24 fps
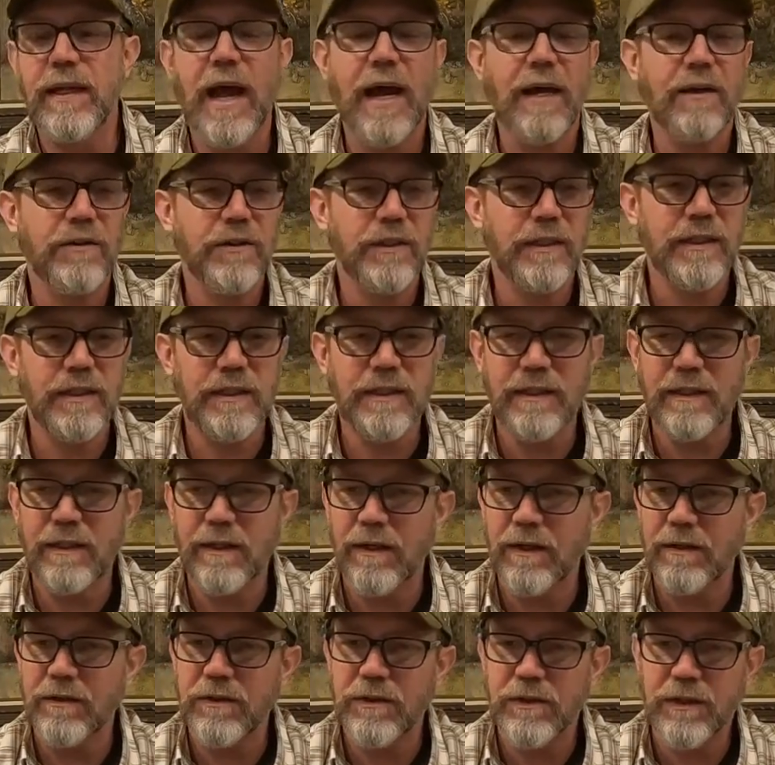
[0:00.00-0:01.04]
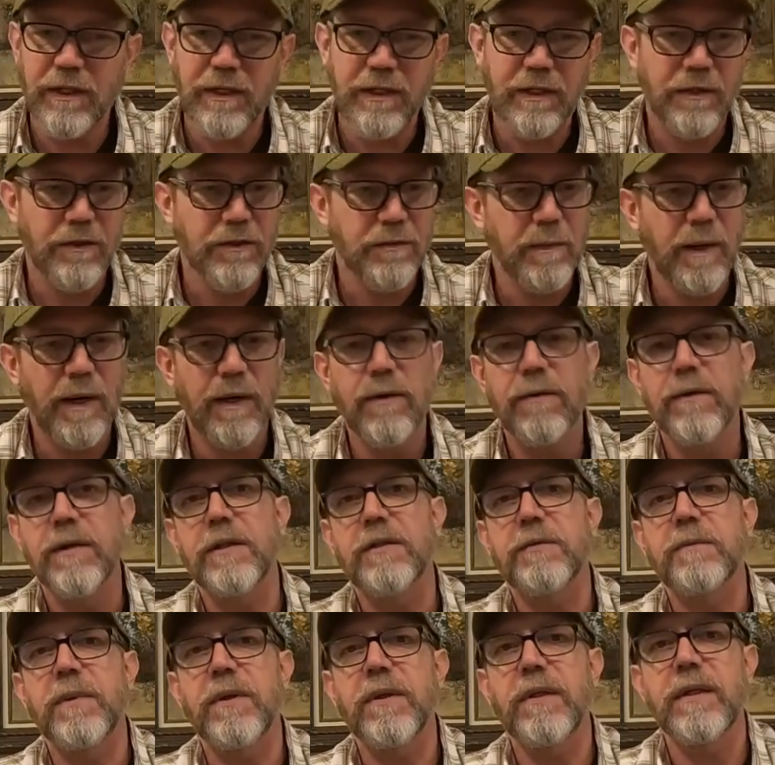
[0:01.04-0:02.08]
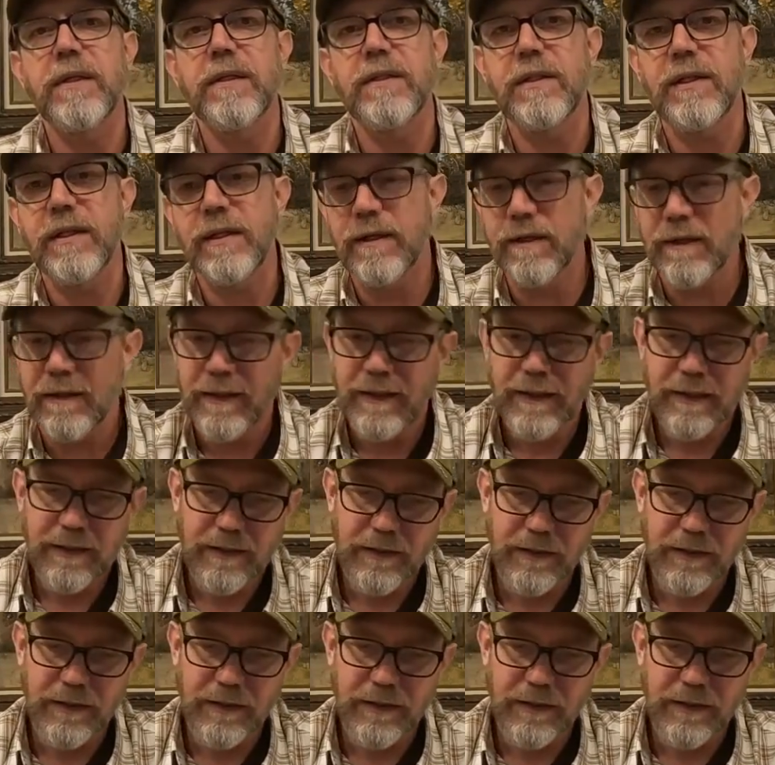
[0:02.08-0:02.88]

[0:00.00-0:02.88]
actually, just gonna use my own experience here,